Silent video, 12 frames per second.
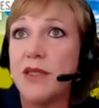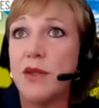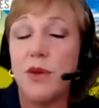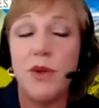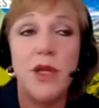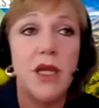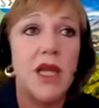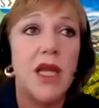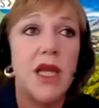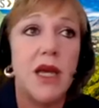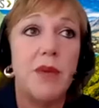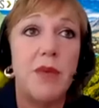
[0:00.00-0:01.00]
So
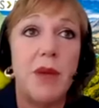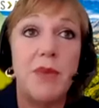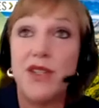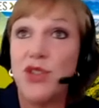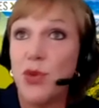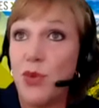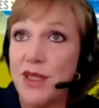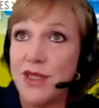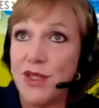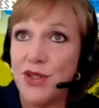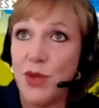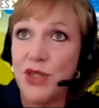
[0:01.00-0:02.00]
um, I'm not sure what the
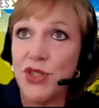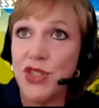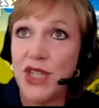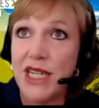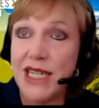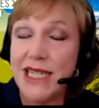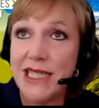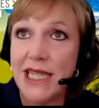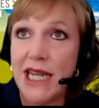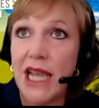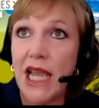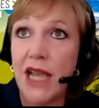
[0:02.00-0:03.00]
situation today is
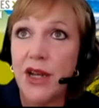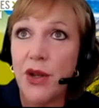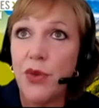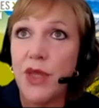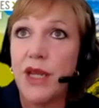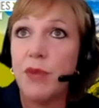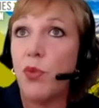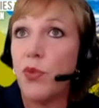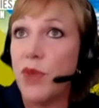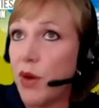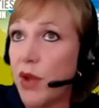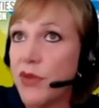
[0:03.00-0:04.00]
today. I know that
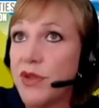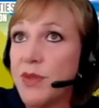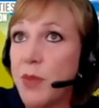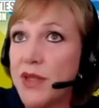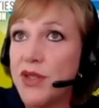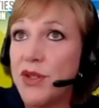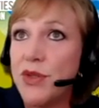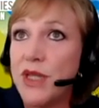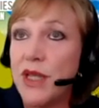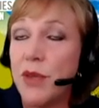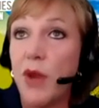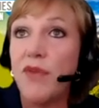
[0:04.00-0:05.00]
there are other spots in New
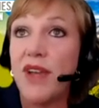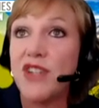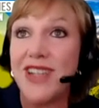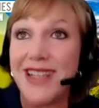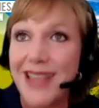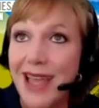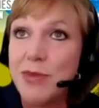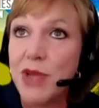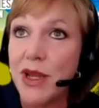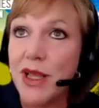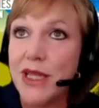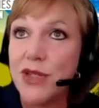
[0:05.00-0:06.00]
Zealand where I've actually climbed
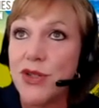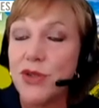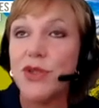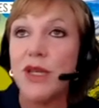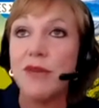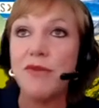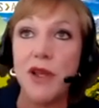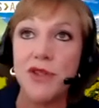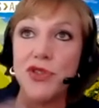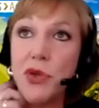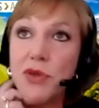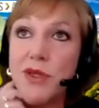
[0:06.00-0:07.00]
on glaciers, like
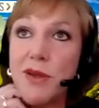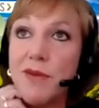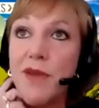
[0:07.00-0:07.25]
Franz Josef,